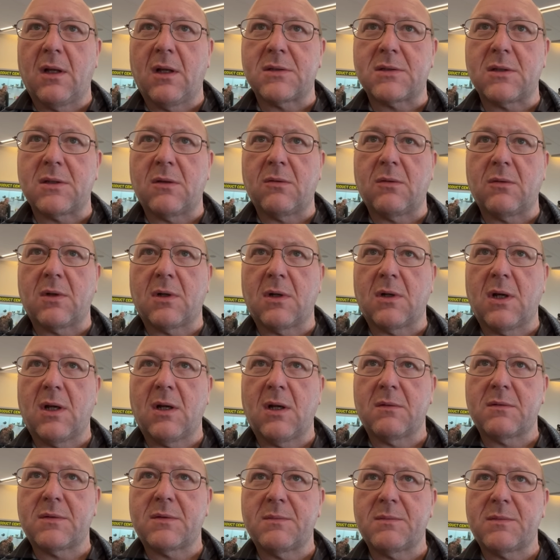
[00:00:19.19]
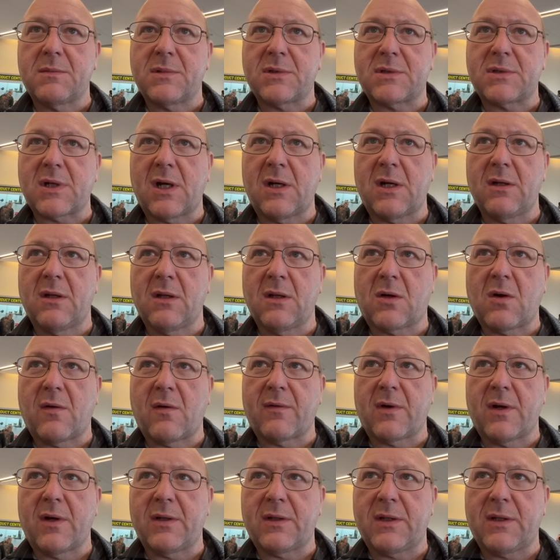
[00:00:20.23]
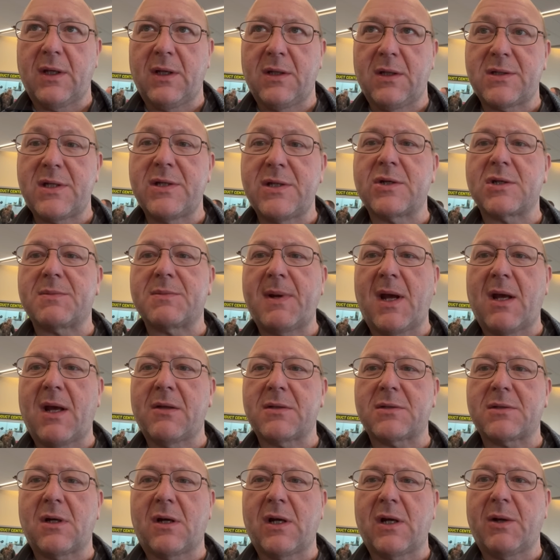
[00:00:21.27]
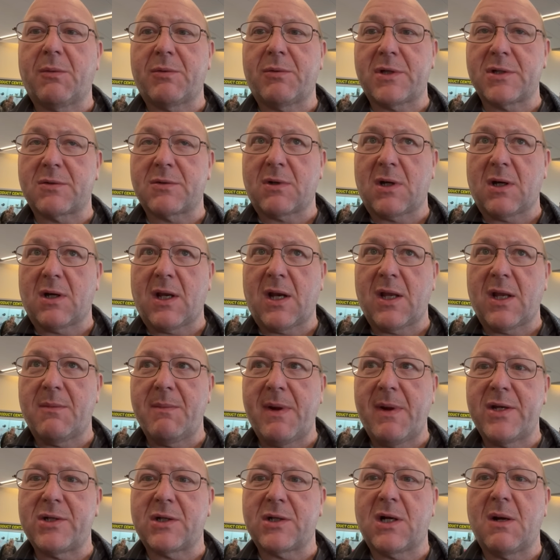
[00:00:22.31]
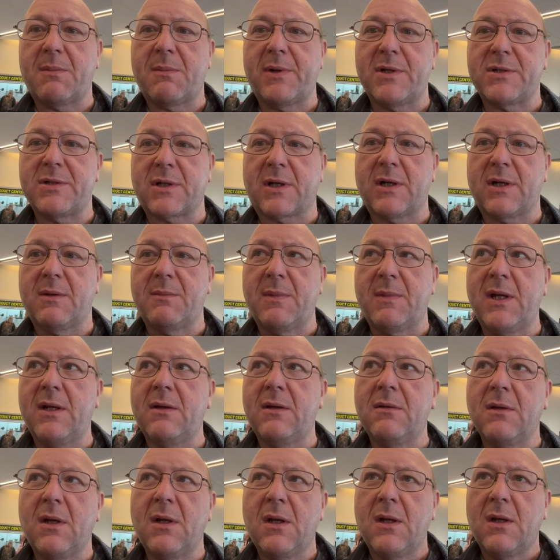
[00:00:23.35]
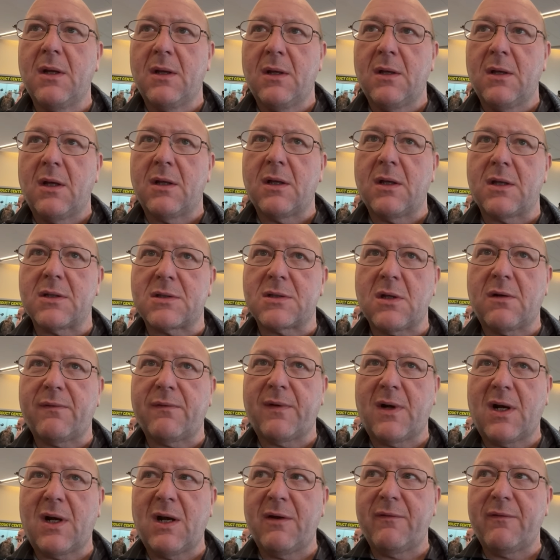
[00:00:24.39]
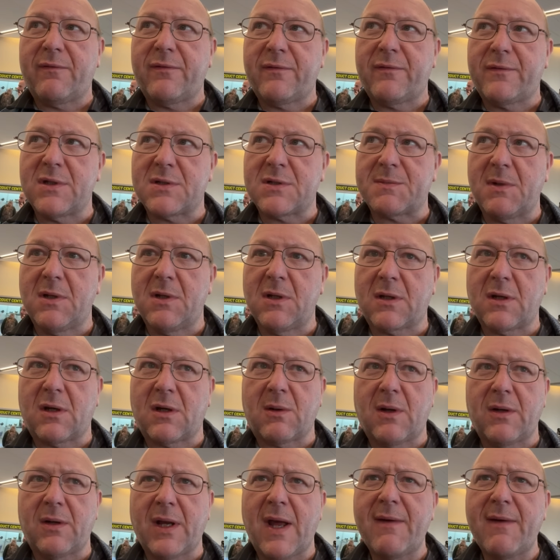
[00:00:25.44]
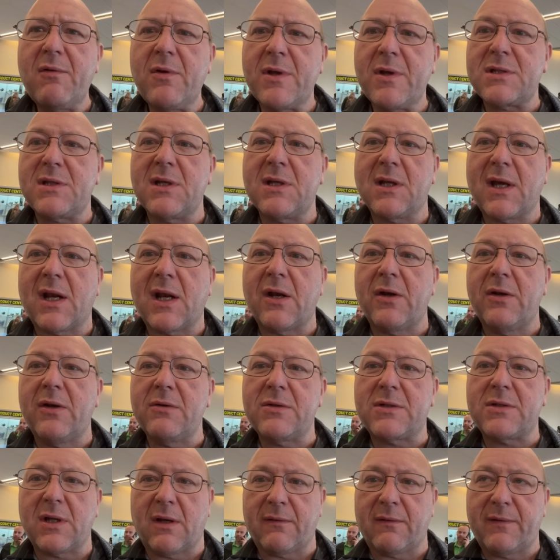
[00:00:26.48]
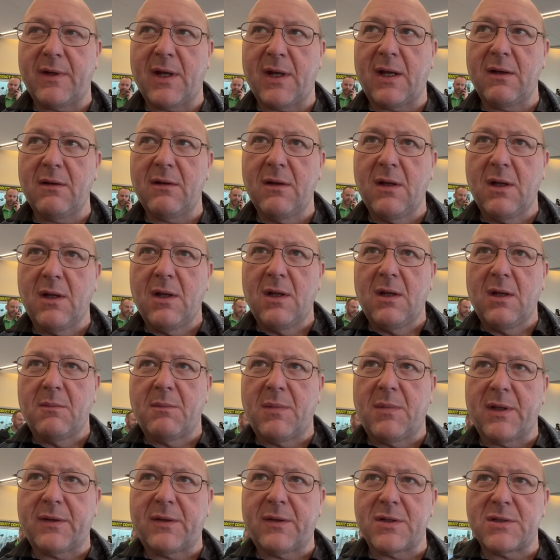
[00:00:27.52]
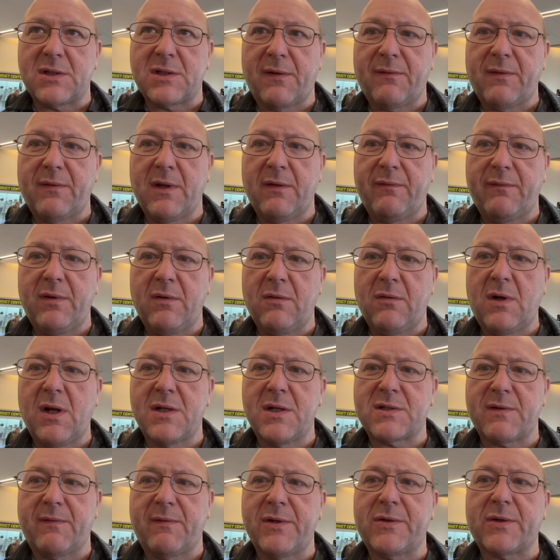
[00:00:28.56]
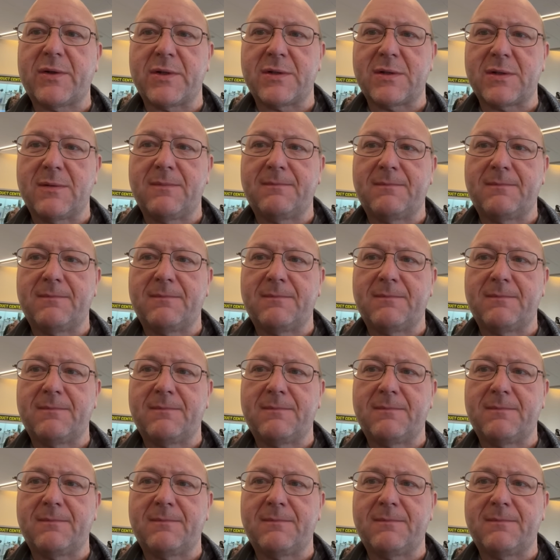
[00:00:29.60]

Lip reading: So we're starting to look over at the Caesars Palace area, which is where a lot of the major companies are going to be. So far, I've just been looking around. I haven't really seen a lot of new stuff yet, but there's definitely a few guns of interest.